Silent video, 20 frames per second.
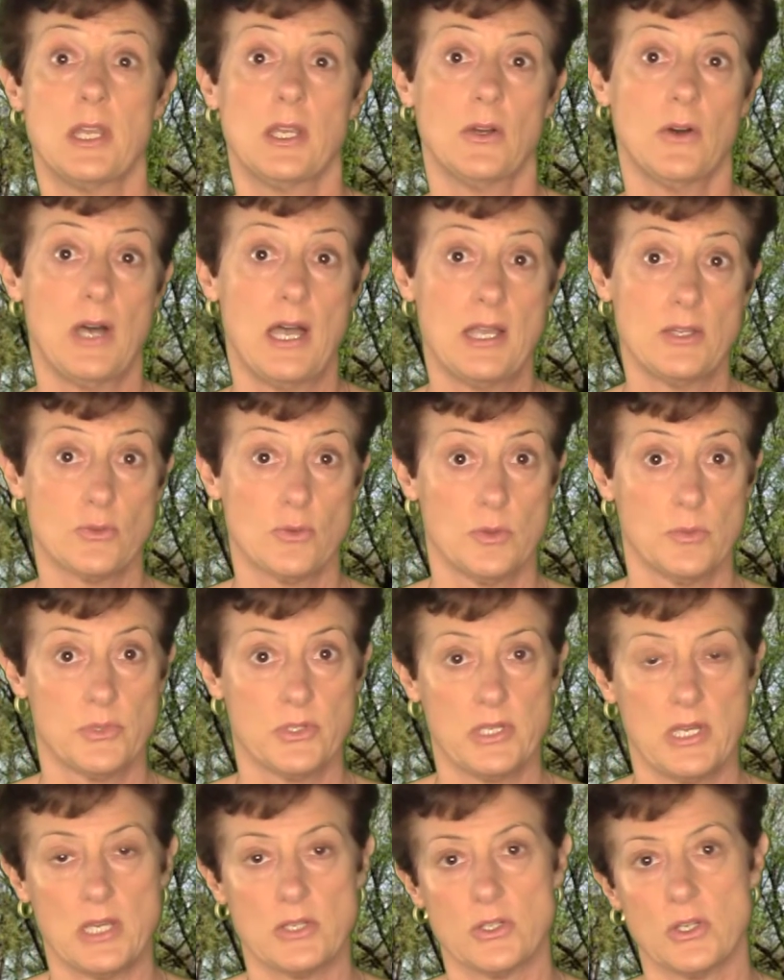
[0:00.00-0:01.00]
classroom
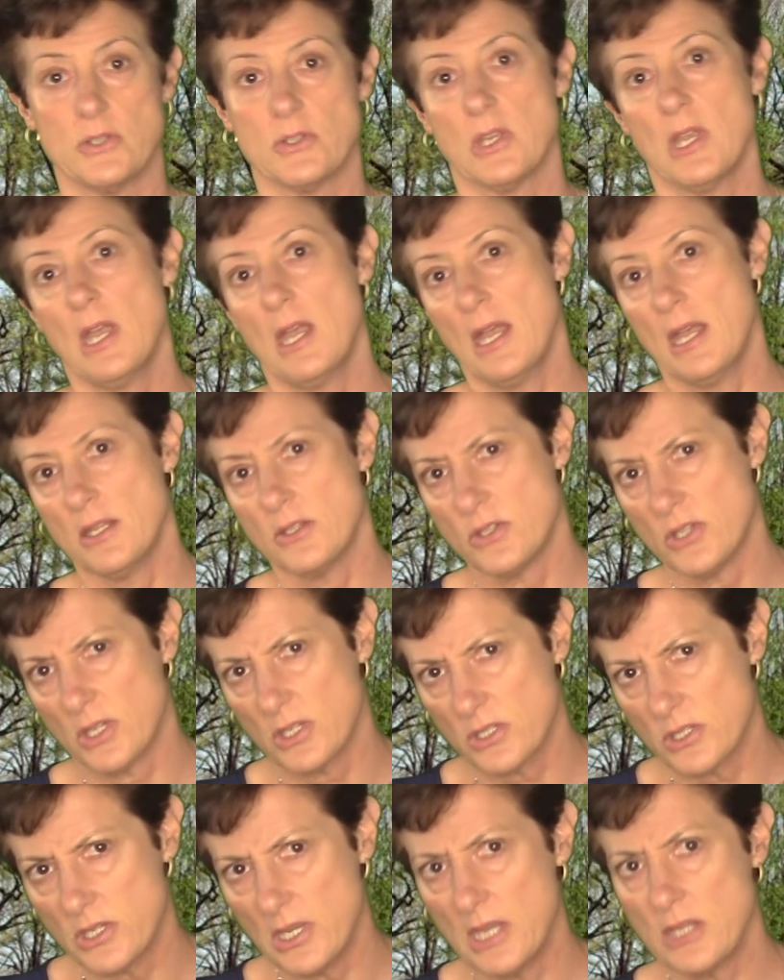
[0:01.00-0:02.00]
sessions and
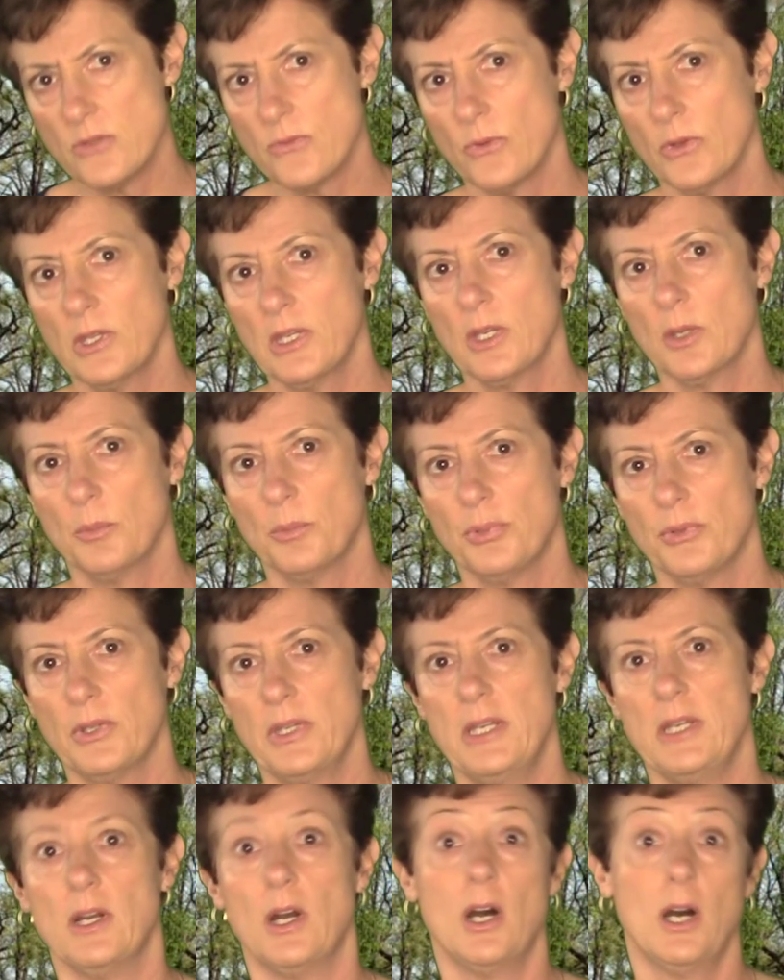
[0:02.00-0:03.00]
successfully
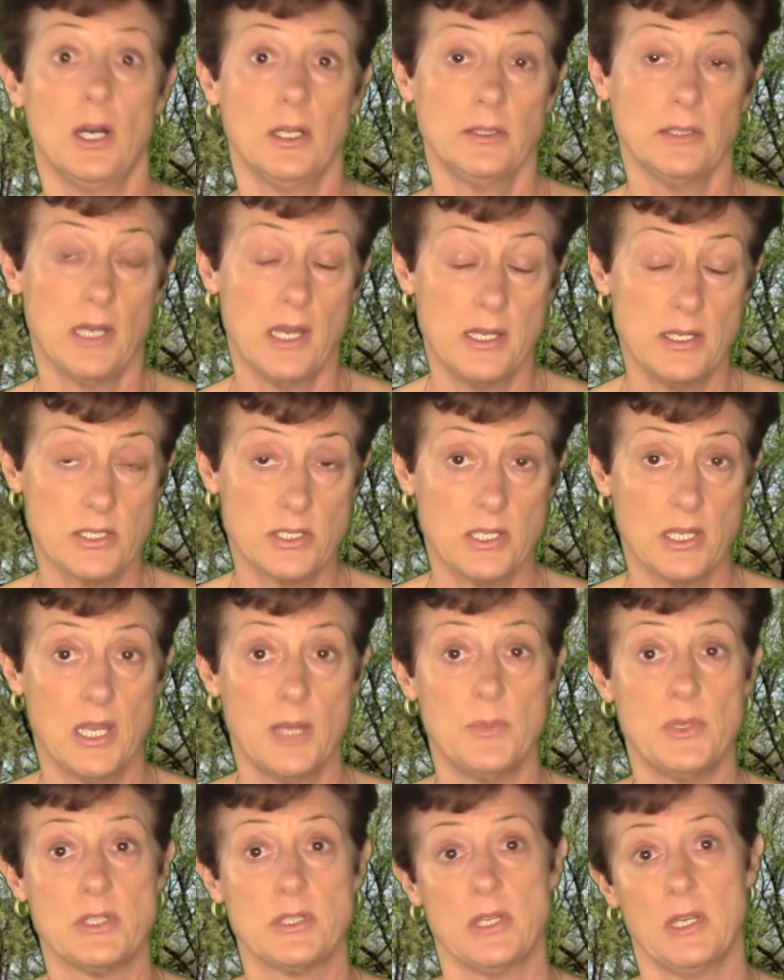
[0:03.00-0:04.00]
complete online
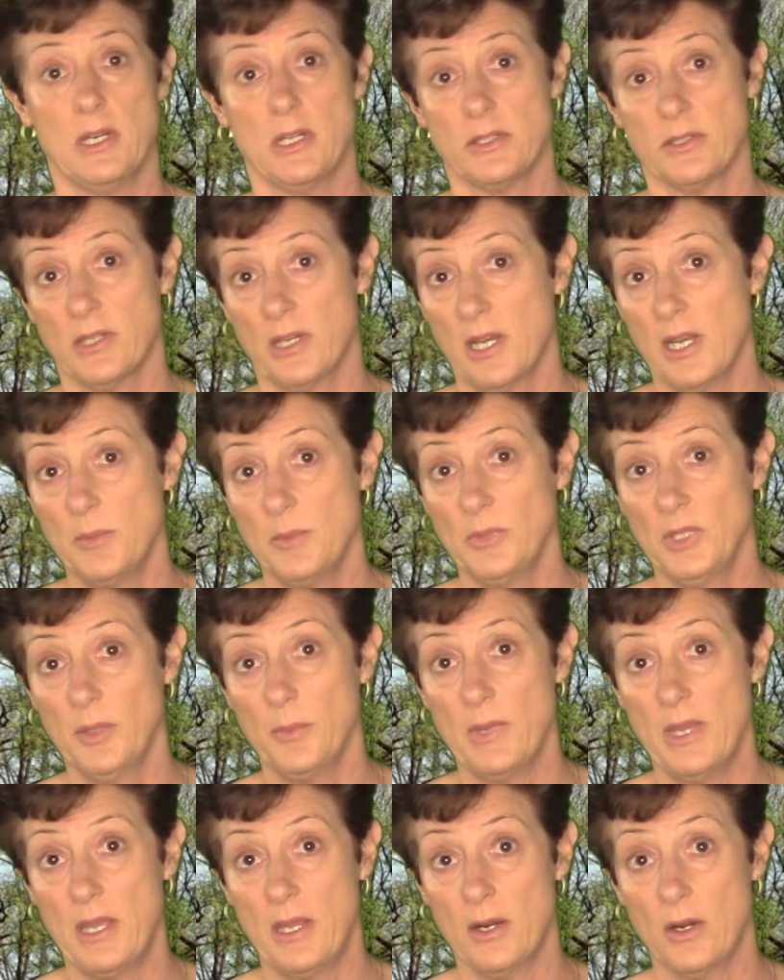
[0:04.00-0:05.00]
assignments in a timely
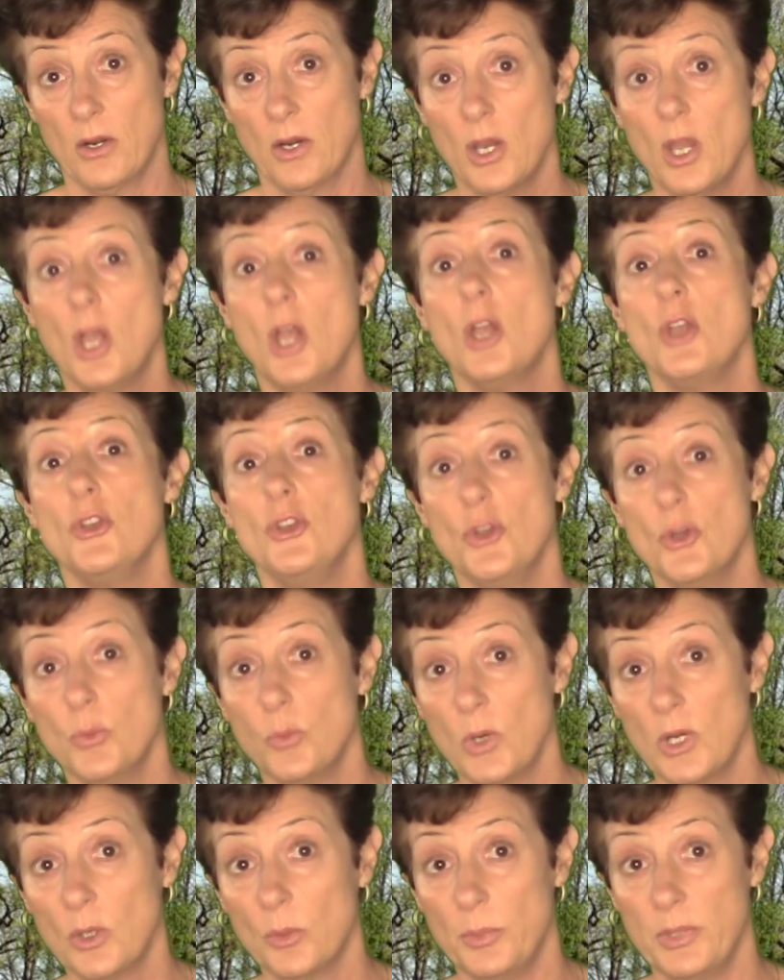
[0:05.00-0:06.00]
manner, you
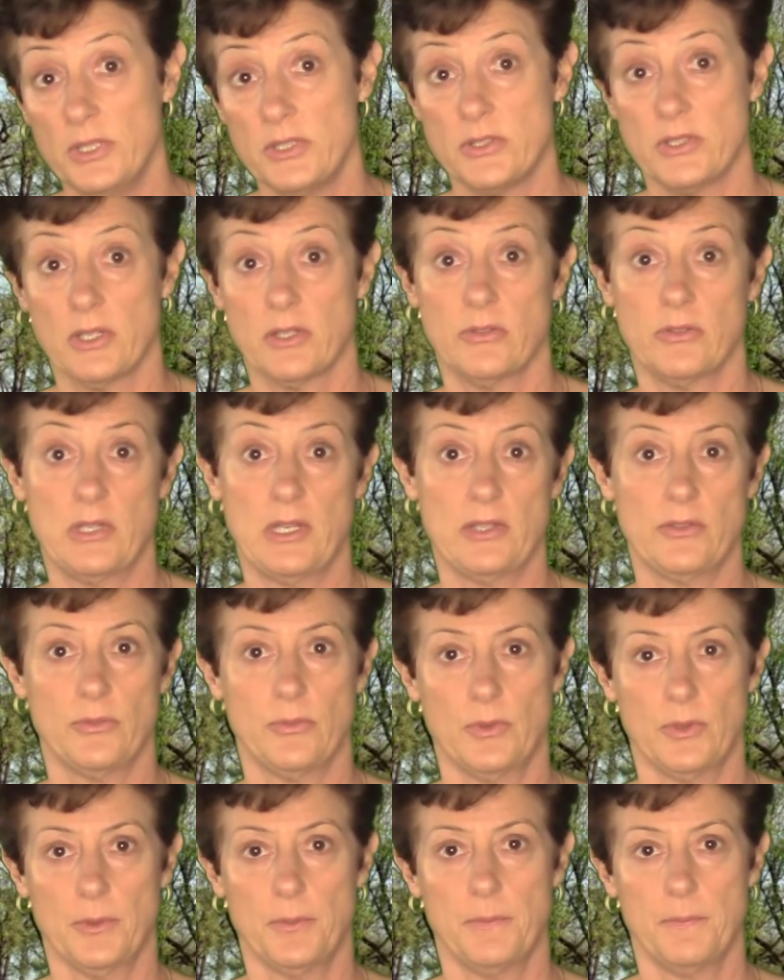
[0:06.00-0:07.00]
will be
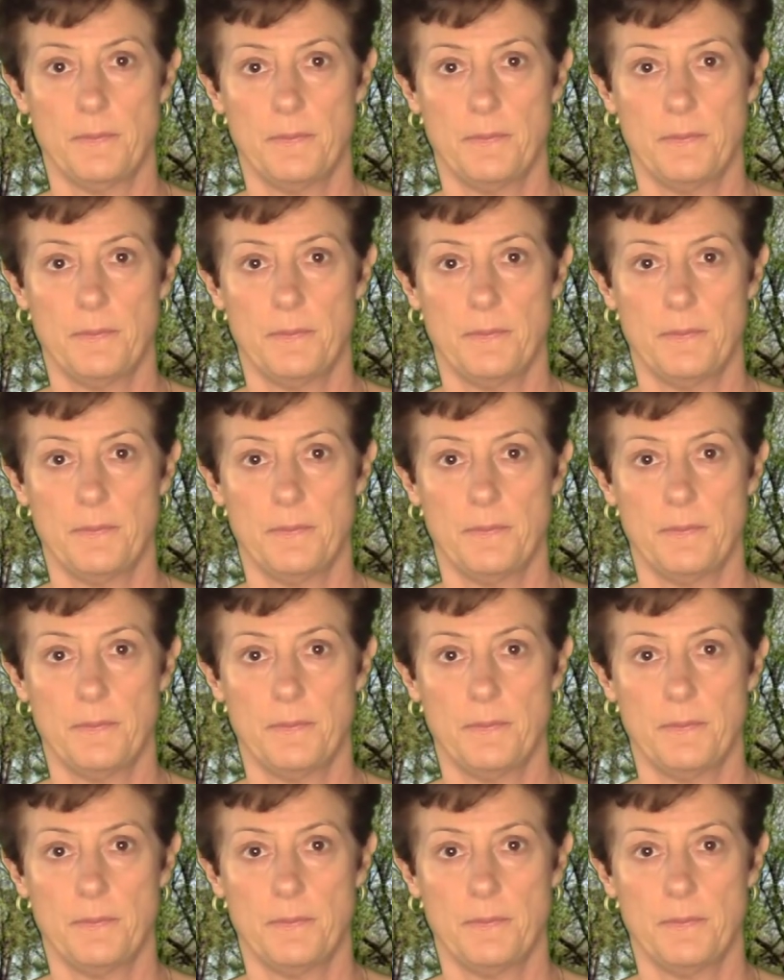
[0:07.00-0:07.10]
successful.